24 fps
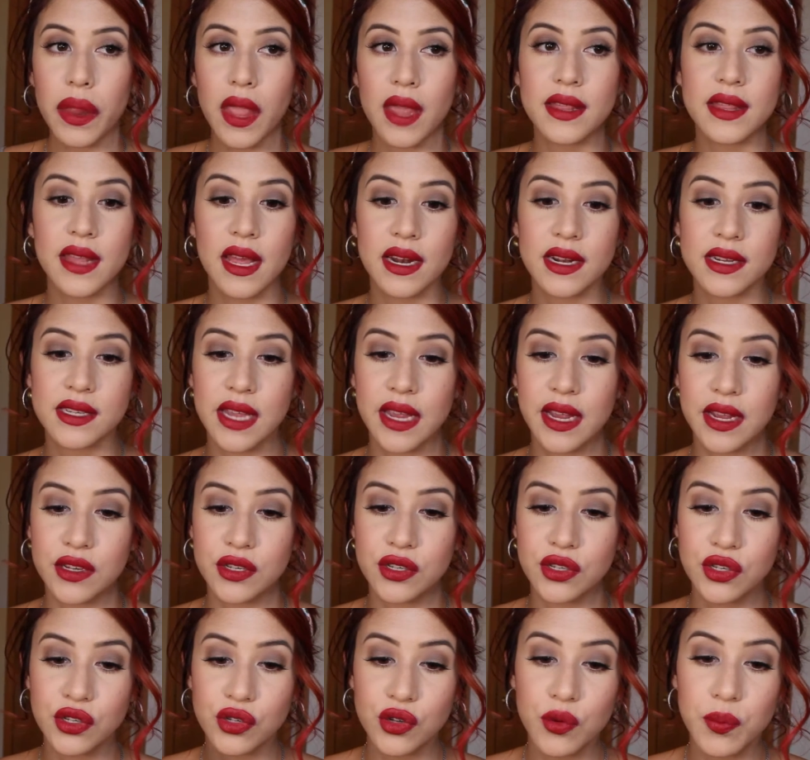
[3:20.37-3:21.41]
And that is like a
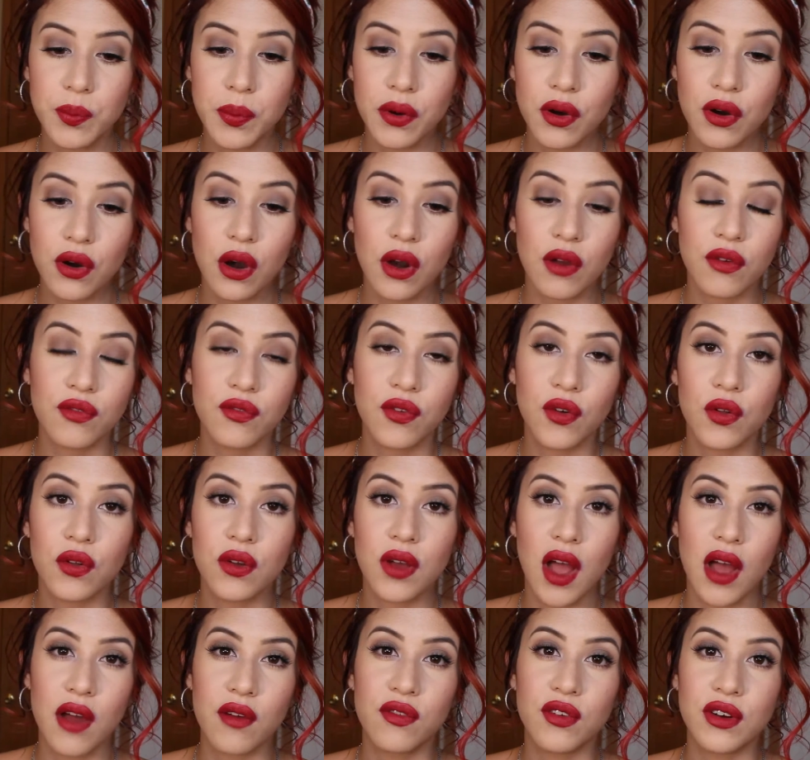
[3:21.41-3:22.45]
super full
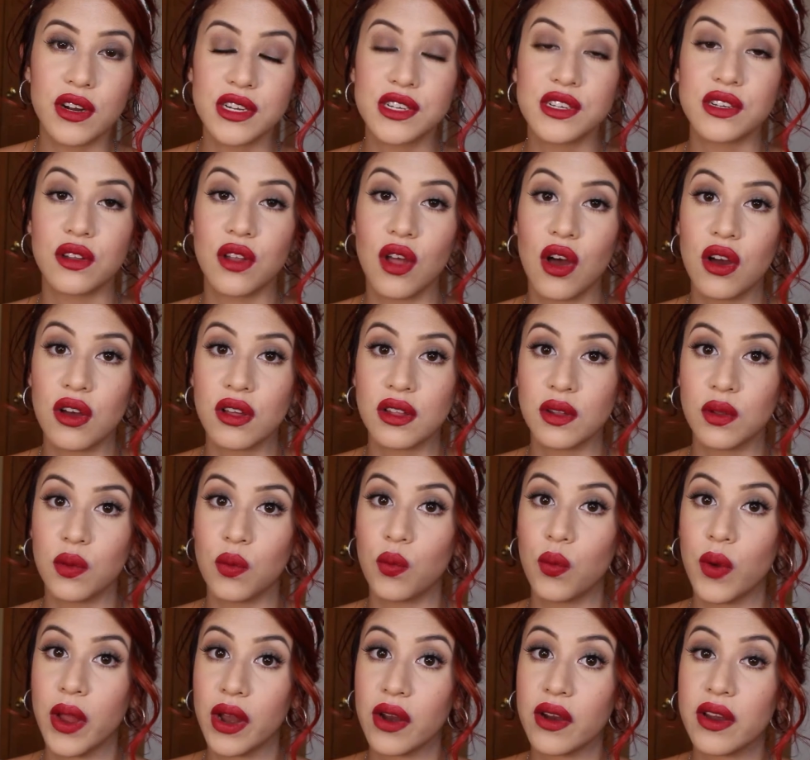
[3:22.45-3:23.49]
coverage long
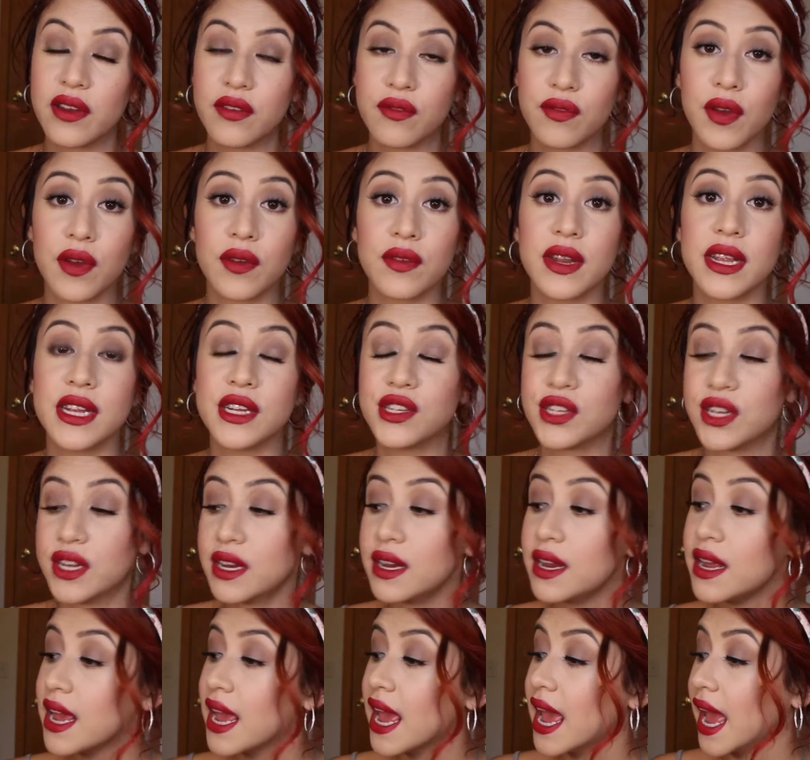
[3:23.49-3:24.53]
wearing
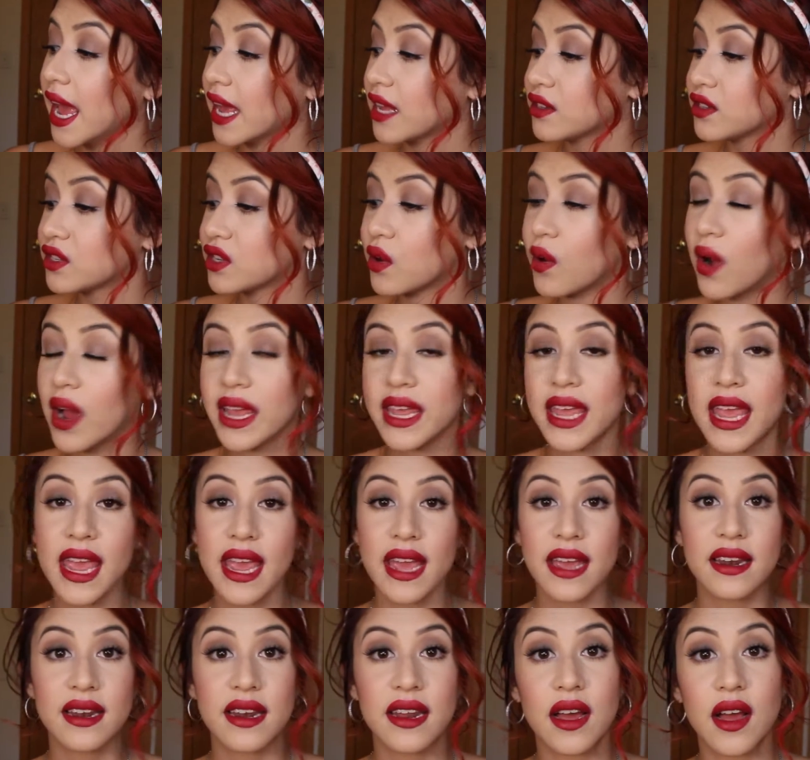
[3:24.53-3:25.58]
foundation. And so I
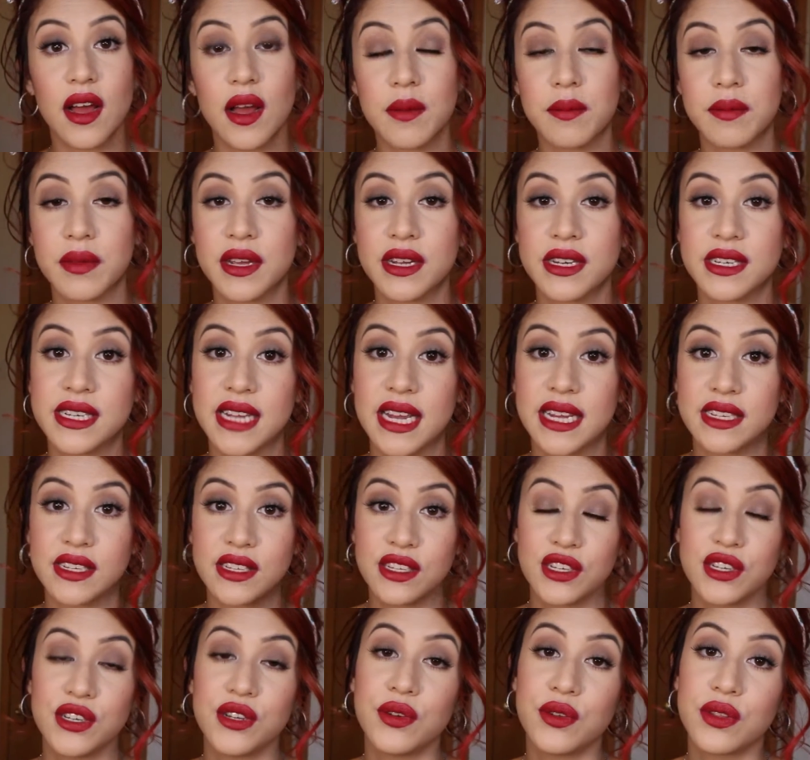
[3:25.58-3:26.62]
can't um,
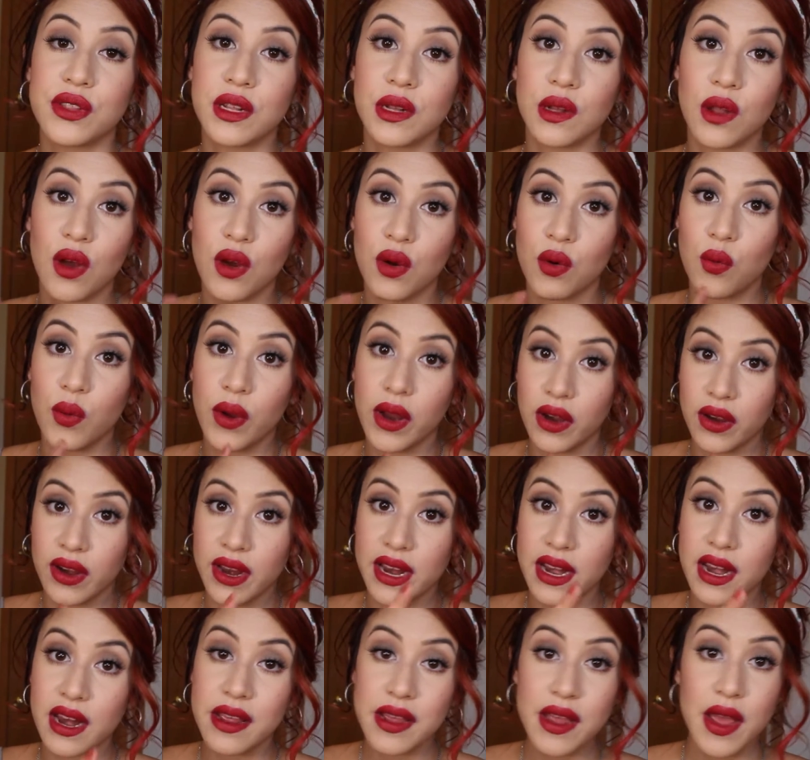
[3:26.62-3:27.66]
contest to the long
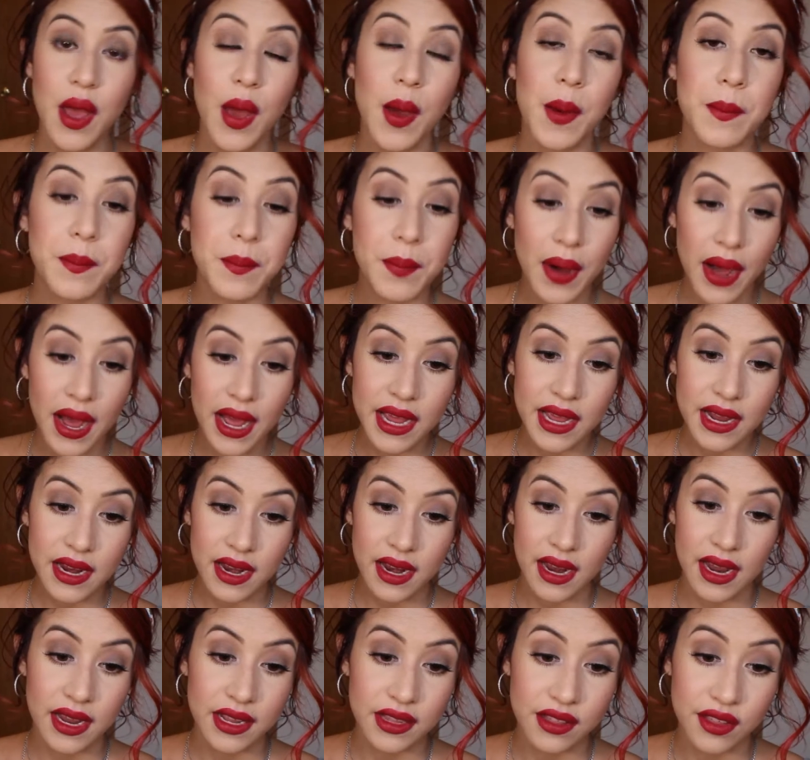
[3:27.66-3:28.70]
wearing, but
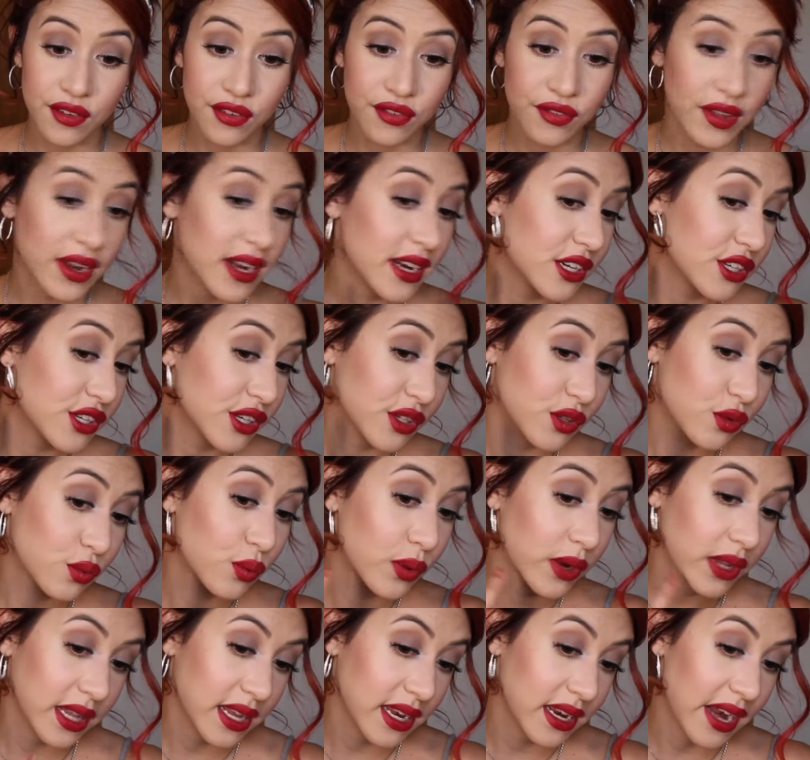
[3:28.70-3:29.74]
the finish is
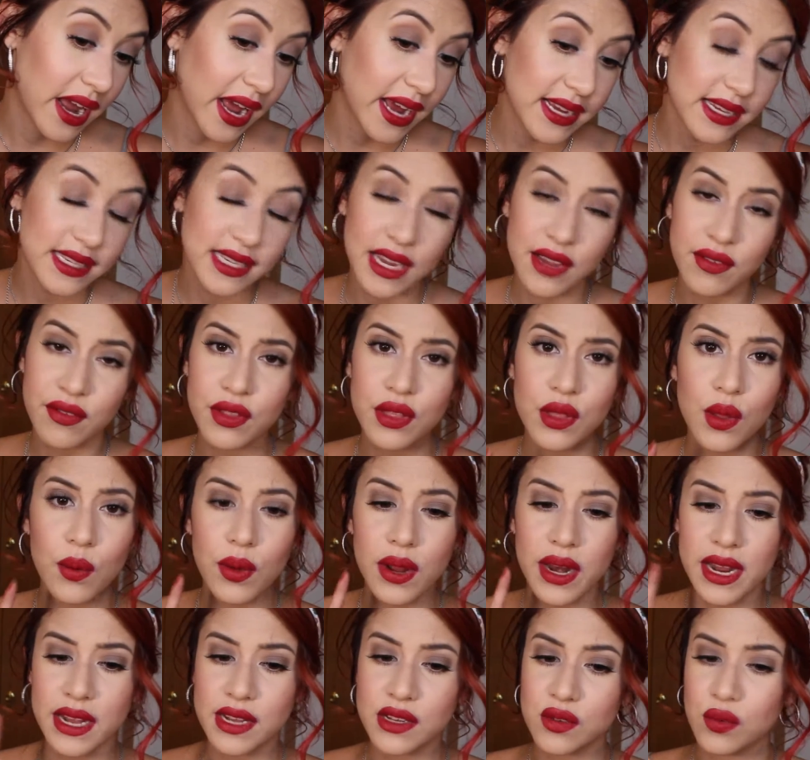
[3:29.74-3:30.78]
really nice. Even though
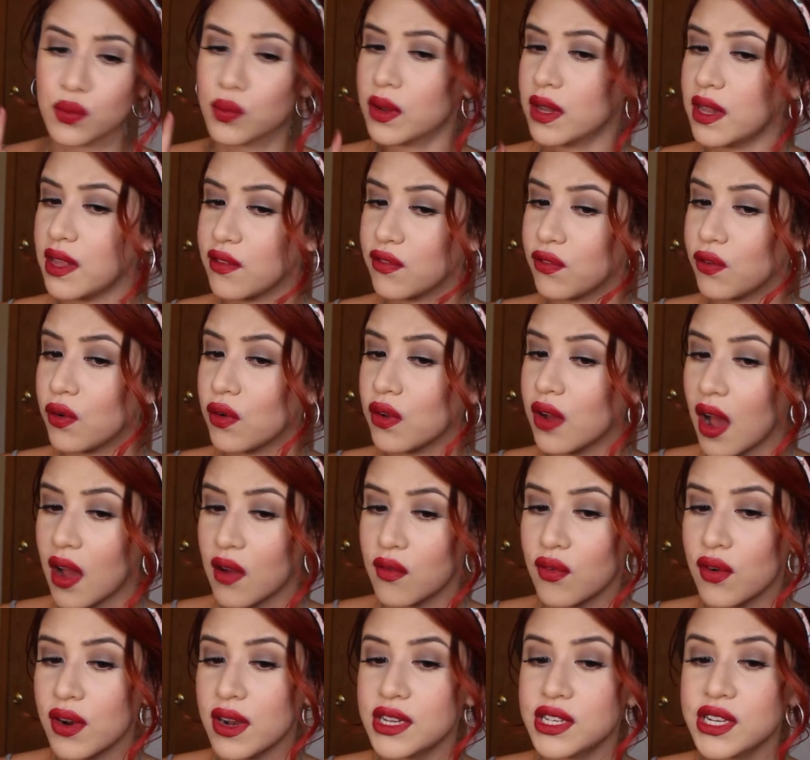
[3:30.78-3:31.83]
it is really full
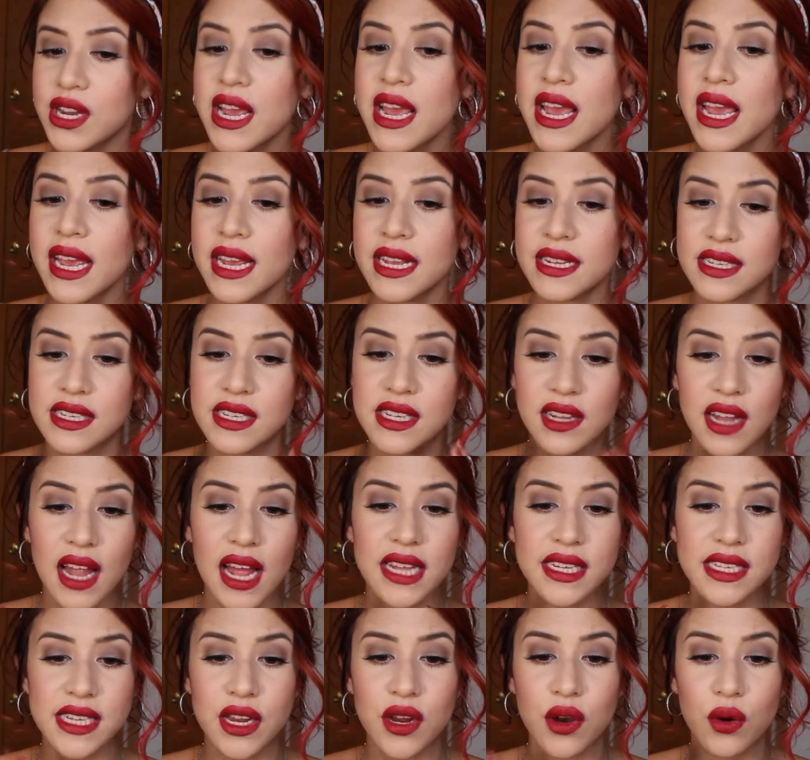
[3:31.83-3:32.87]
coverage, it still
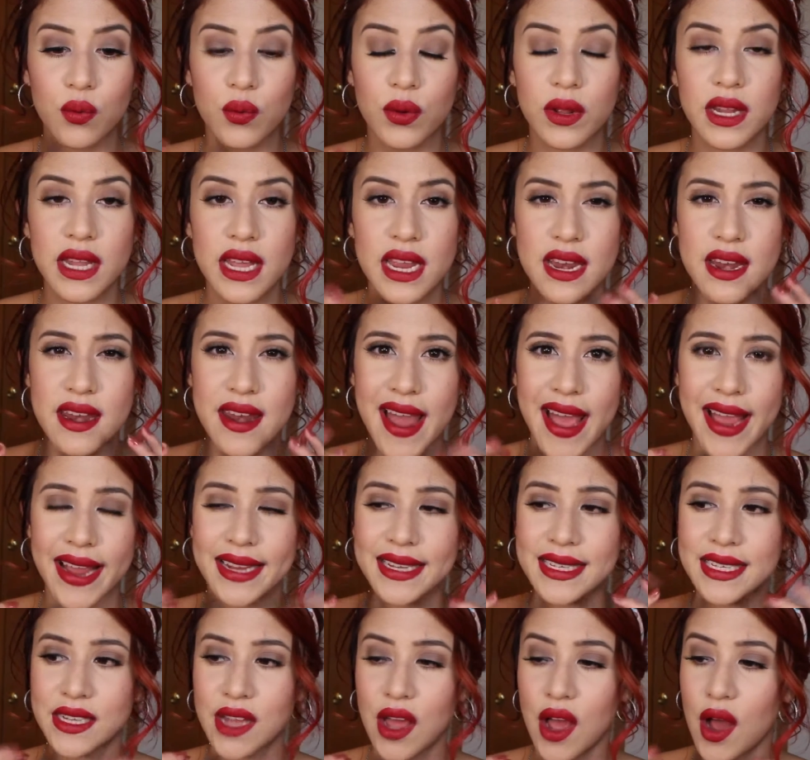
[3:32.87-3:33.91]
has like a really
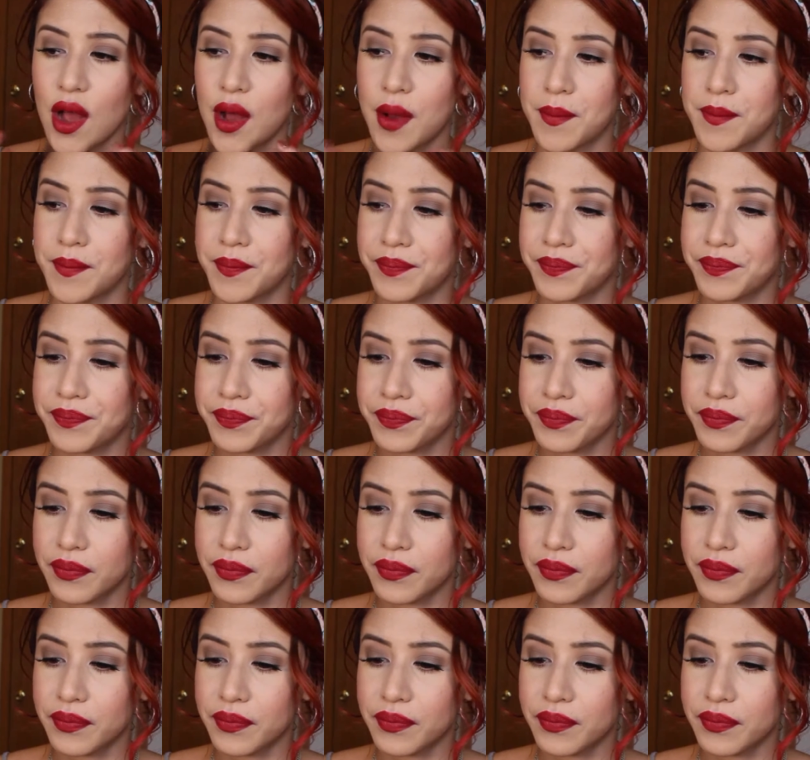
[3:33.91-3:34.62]
nice um,